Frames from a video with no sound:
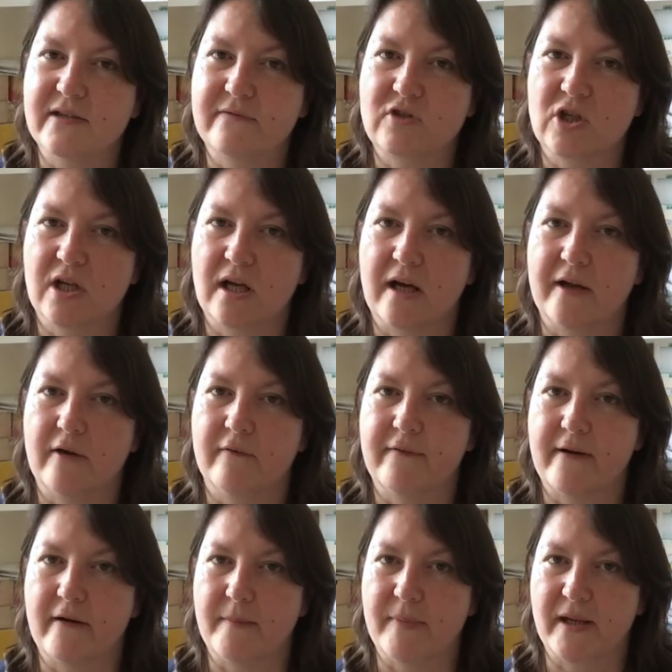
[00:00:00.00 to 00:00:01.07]
of July or
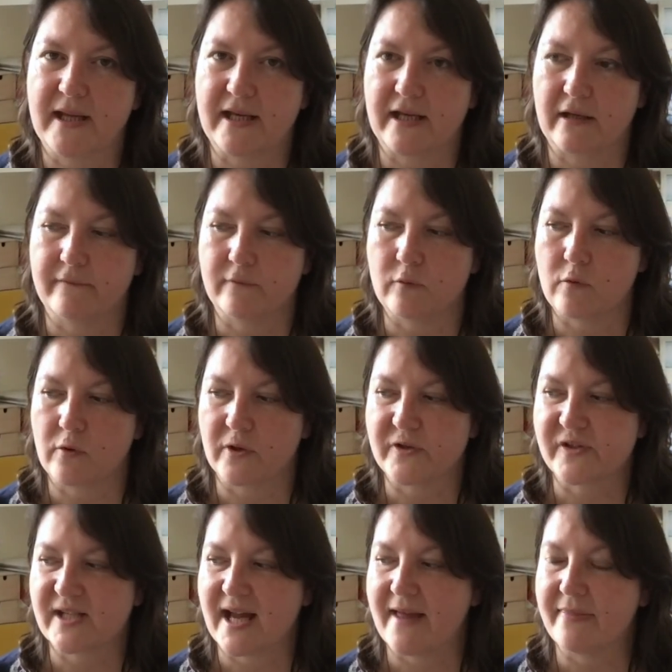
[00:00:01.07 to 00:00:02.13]
very beginning of
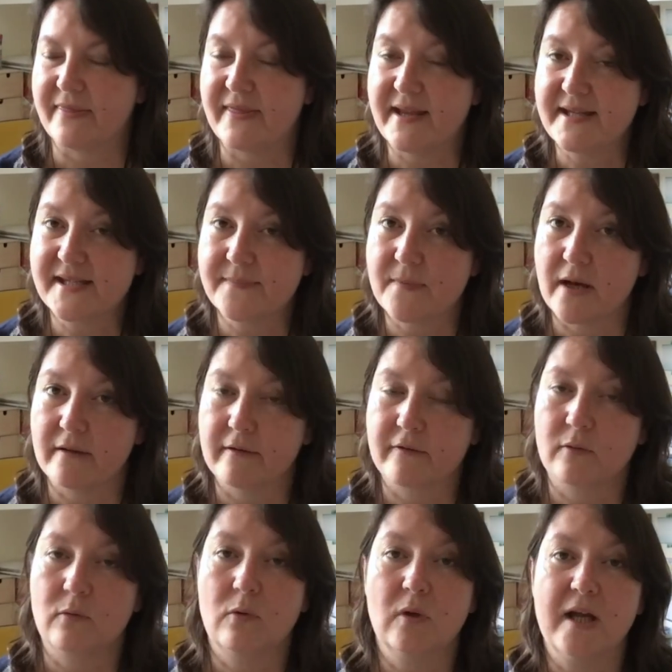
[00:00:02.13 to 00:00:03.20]
August. And this month
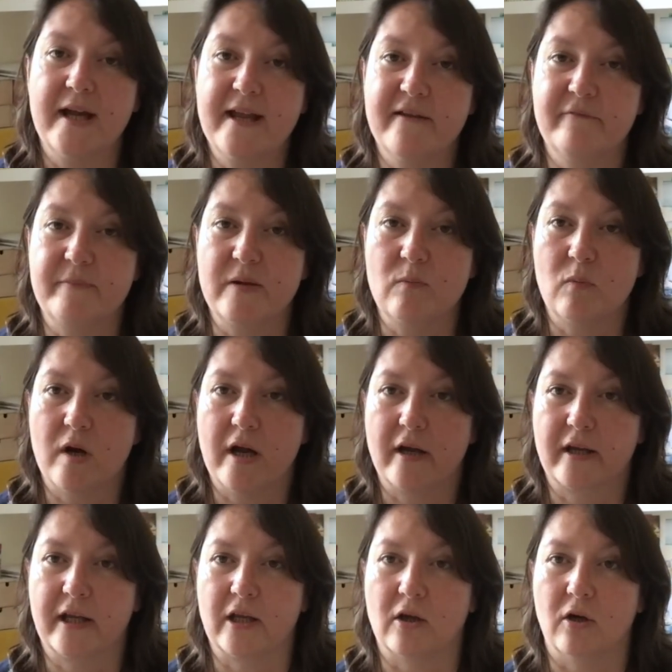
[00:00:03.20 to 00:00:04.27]
all I have been
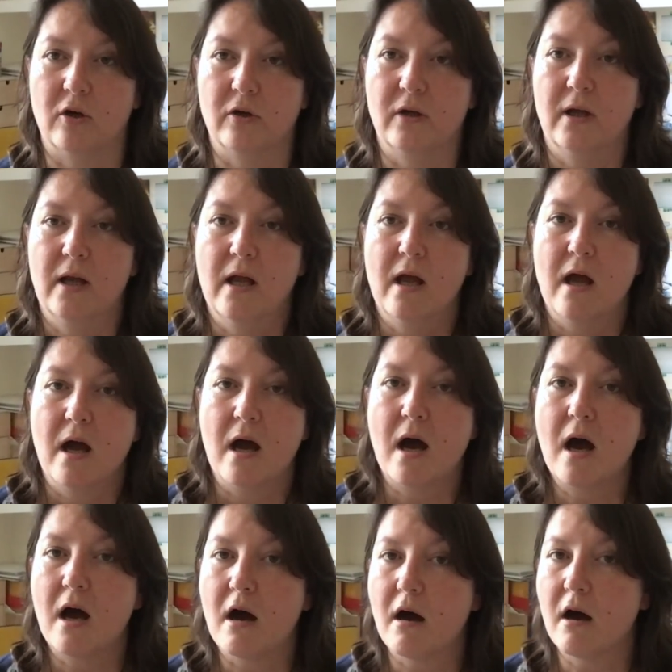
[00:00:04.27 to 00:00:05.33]
working on
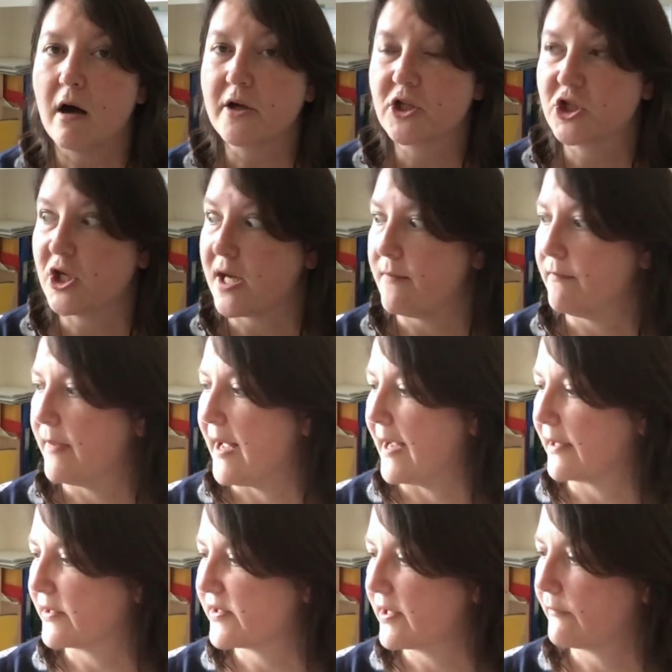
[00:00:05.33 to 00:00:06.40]
are sheet
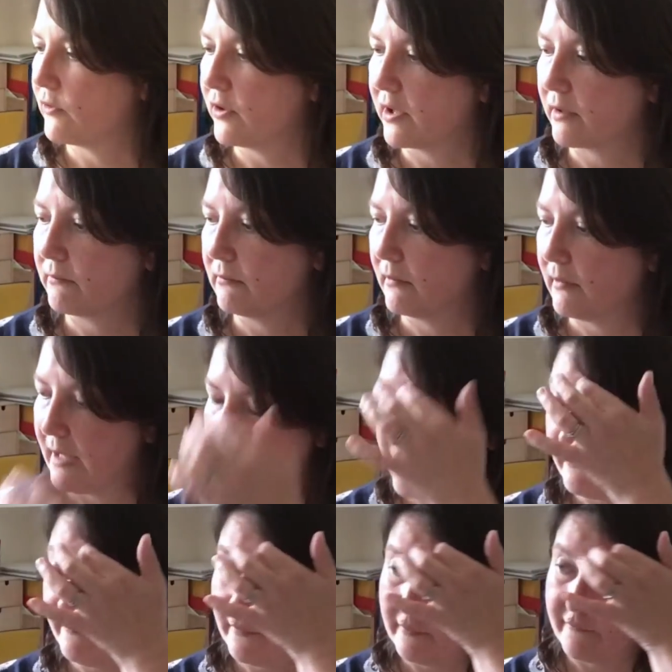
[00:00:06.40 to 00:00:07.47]
bags. I've got a
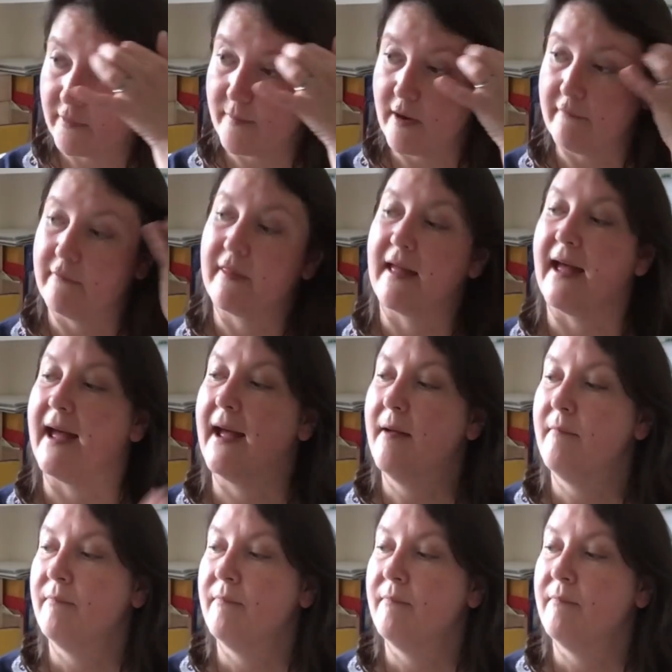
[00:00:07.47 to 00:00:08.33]
handful of them over there.